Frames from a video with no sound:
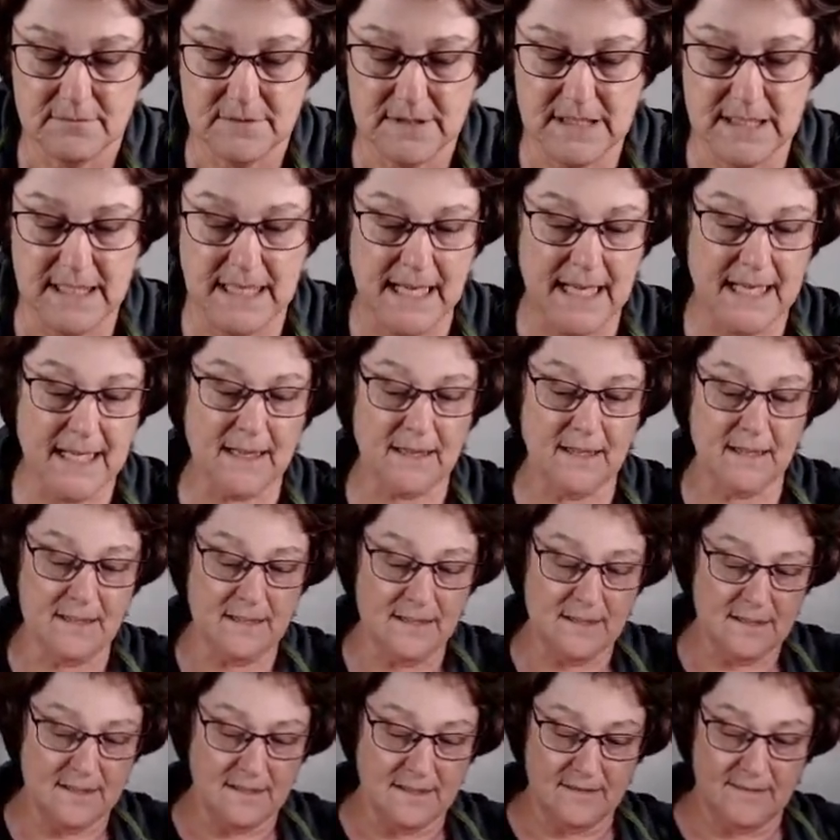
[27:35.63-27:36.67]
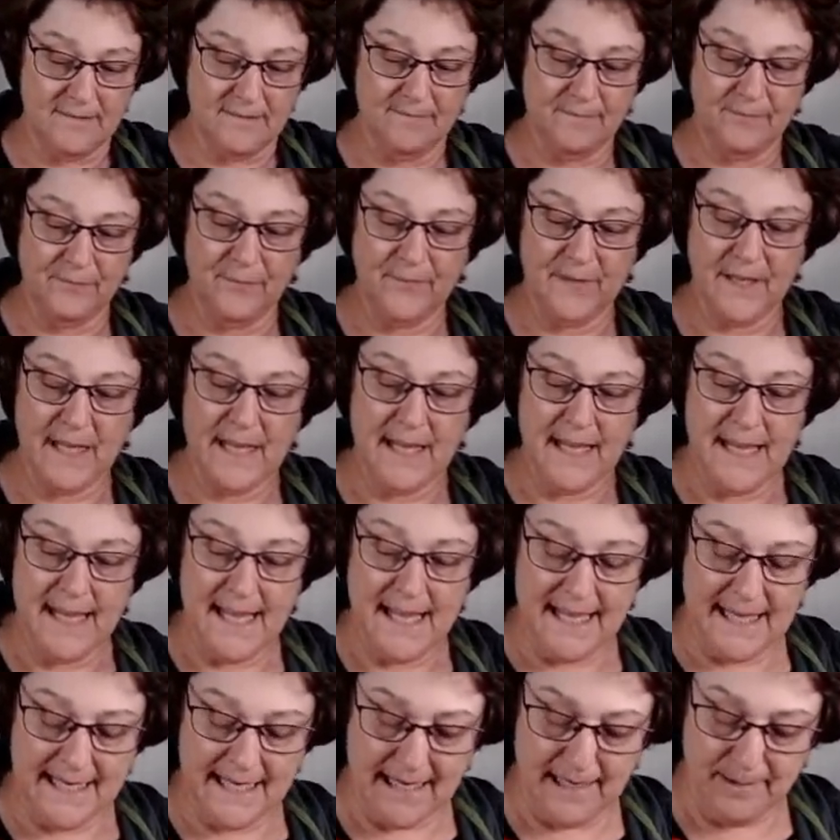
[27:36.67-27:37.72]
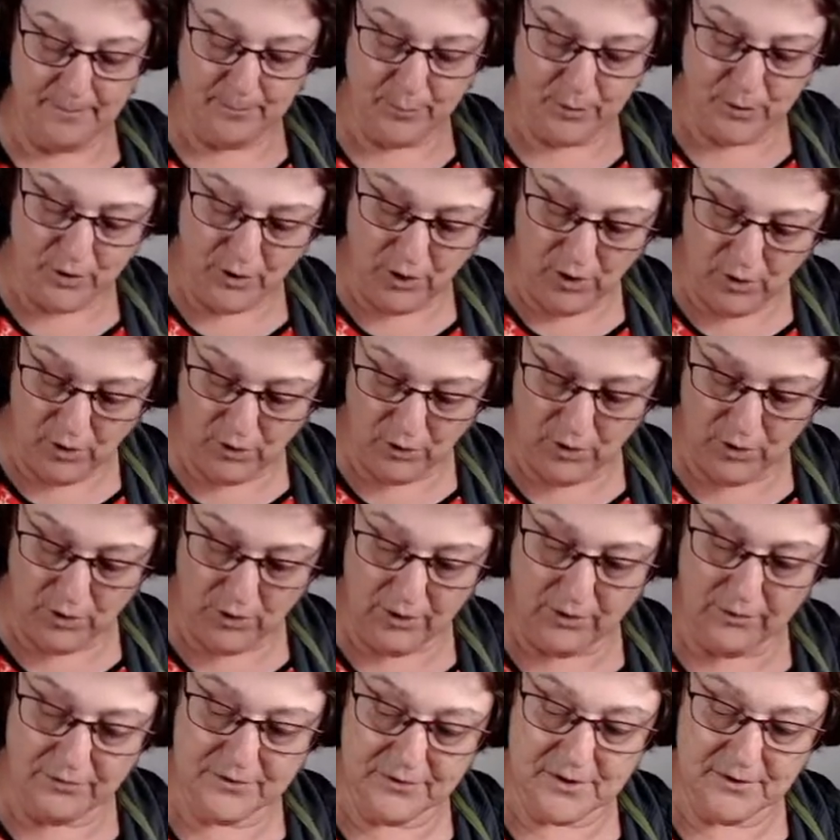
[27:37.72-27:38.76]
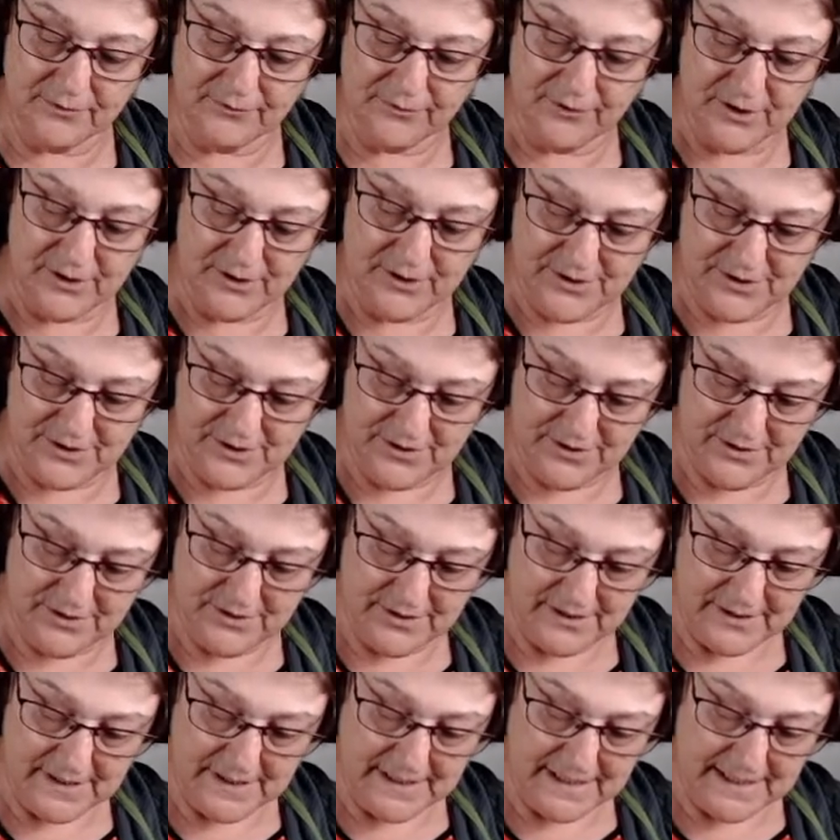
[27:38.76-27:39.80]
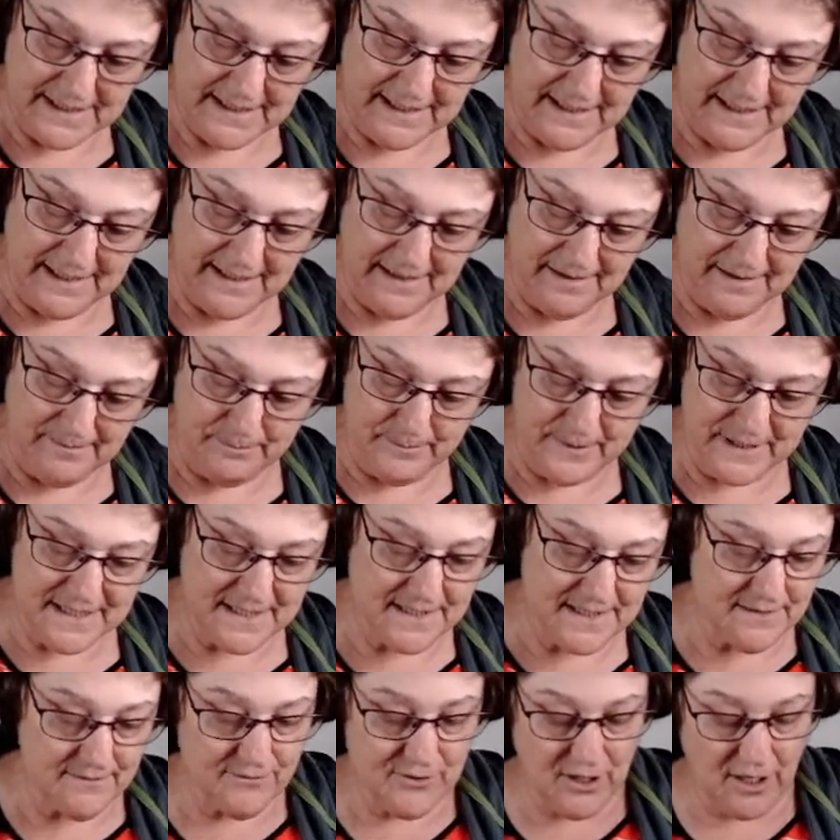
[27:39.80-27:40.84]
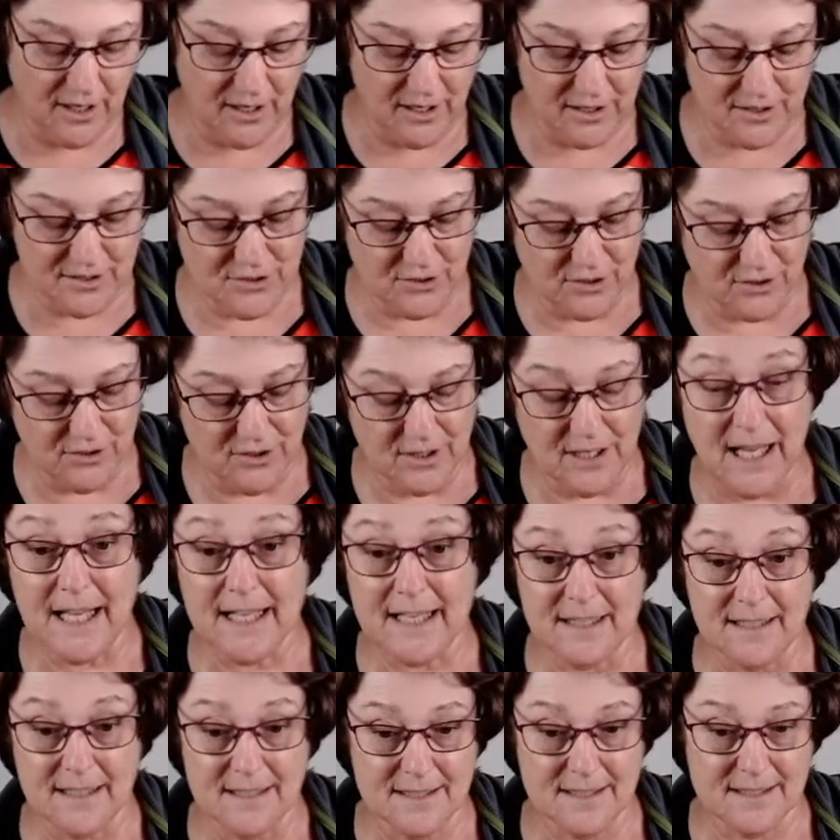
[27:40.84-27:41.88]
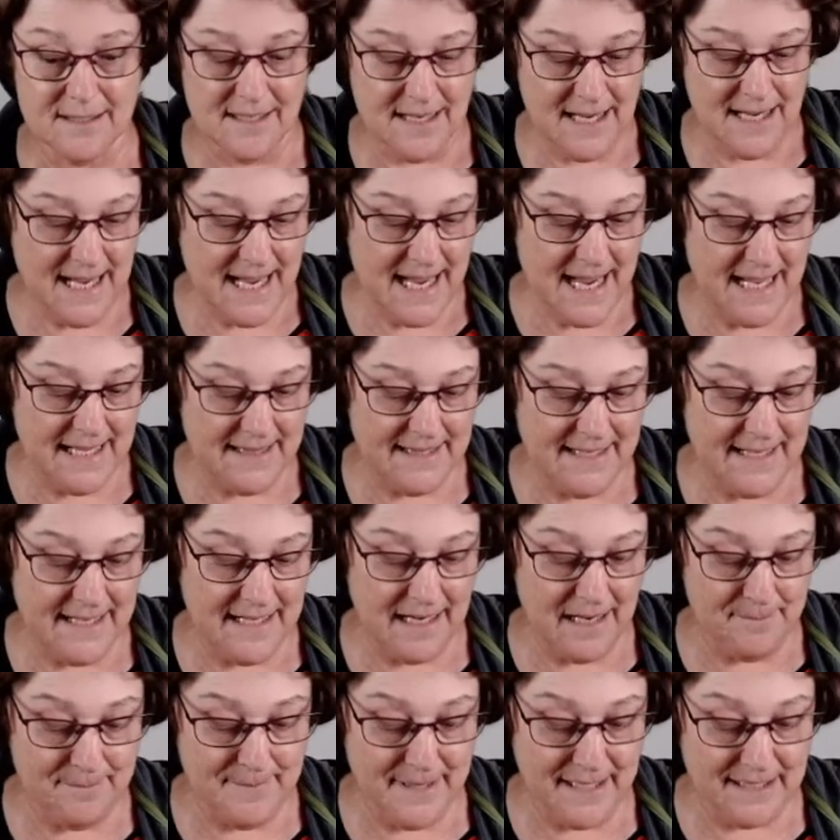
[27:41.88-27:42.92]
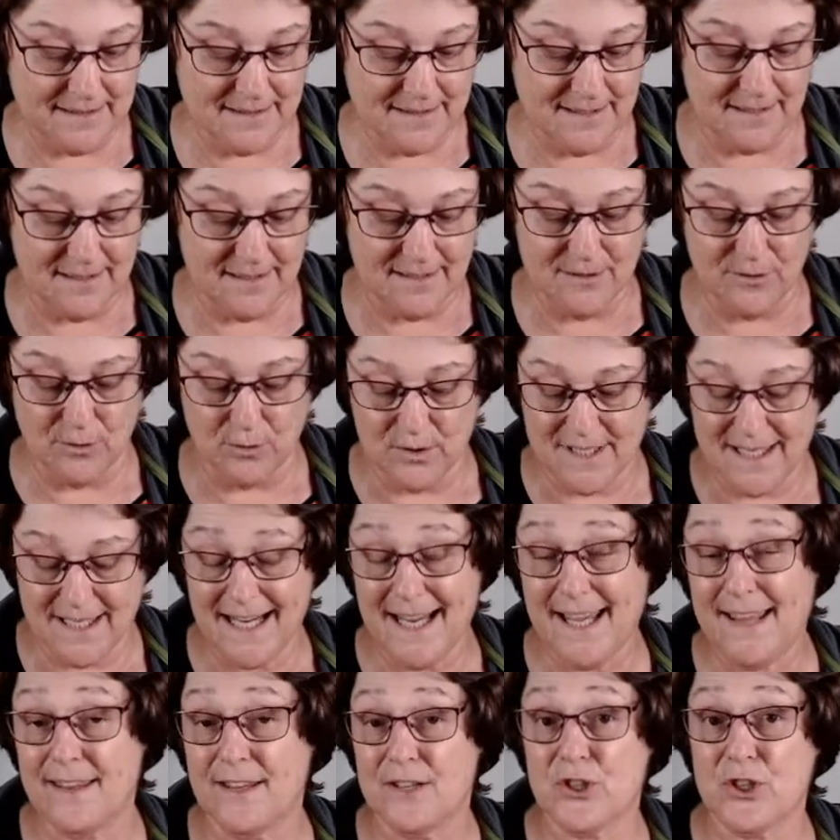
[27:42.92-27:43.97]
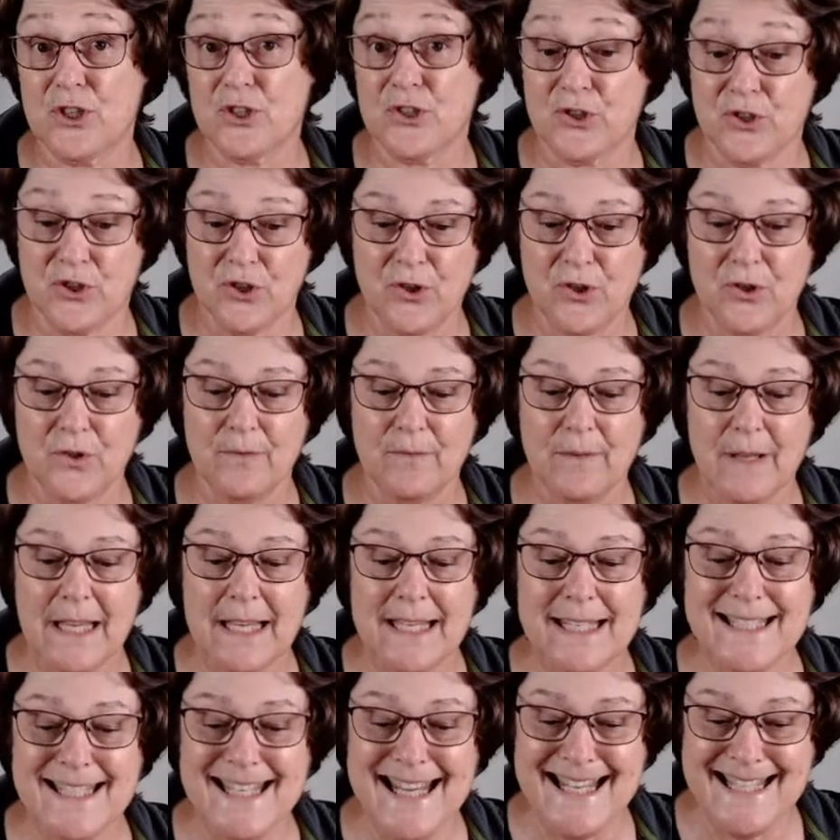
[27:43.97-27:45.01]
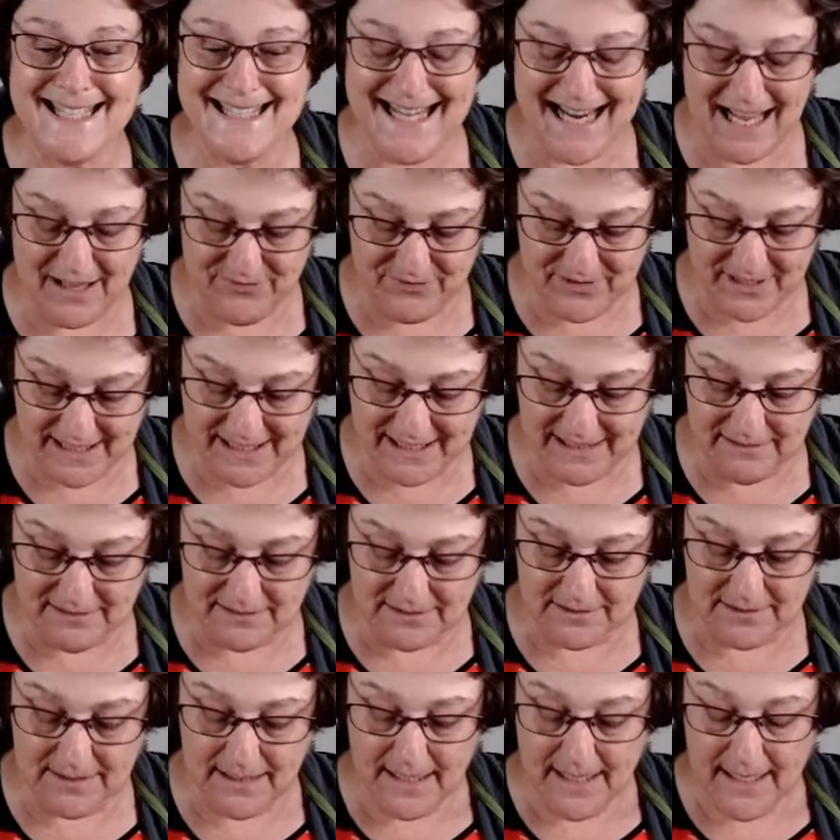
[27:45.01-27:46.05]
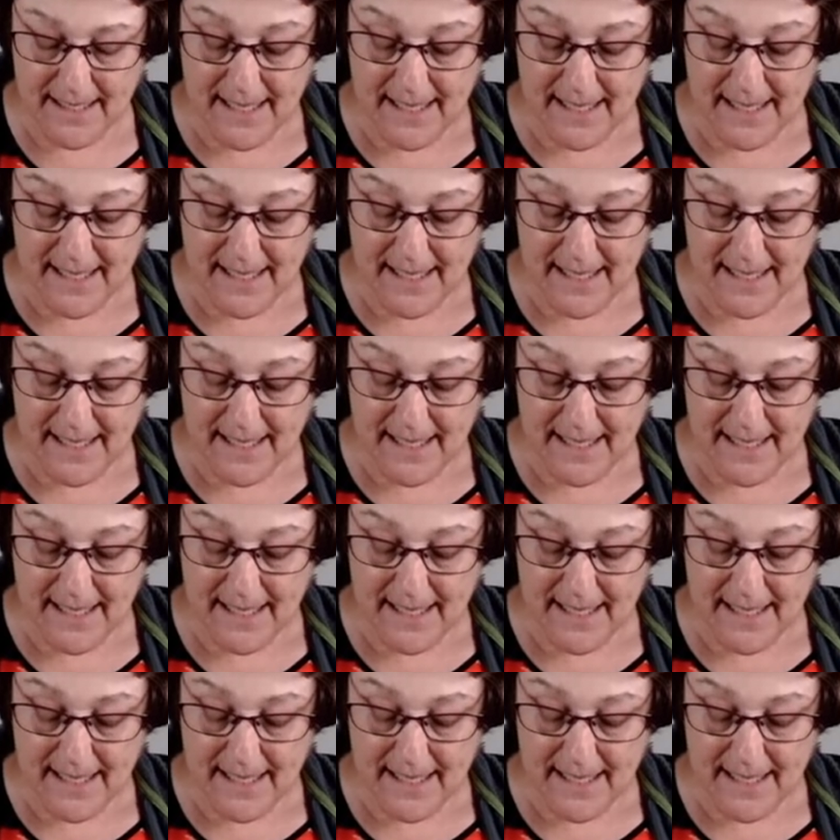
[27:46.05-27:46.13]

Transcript: like this, and I put a whole lot of different bits of glass on like this, and then I melted it all together just to test out the kiln.